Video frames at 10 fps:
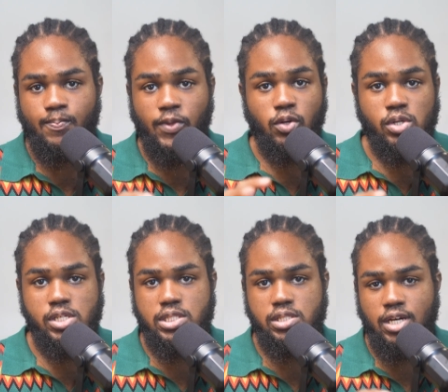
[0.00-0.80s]
and
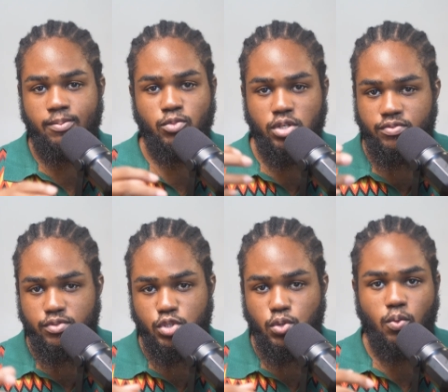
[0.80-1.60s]
honestly, I'm not
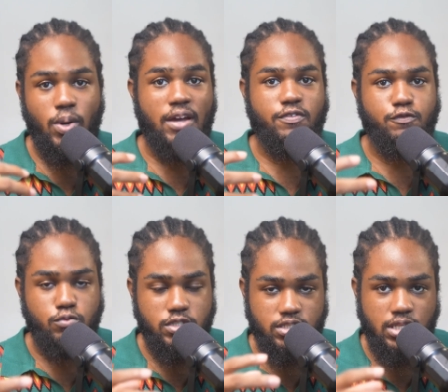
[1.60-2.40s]
even sure where I
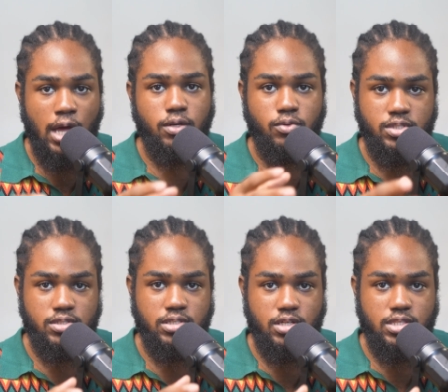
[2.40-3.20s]
fully stand on
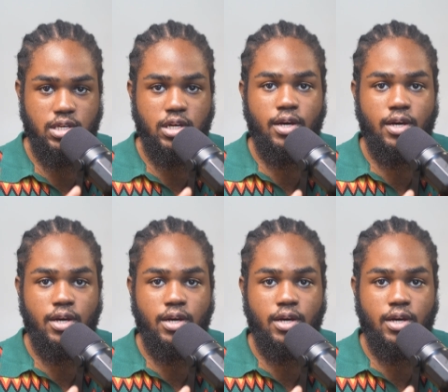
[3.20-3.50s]
it yet.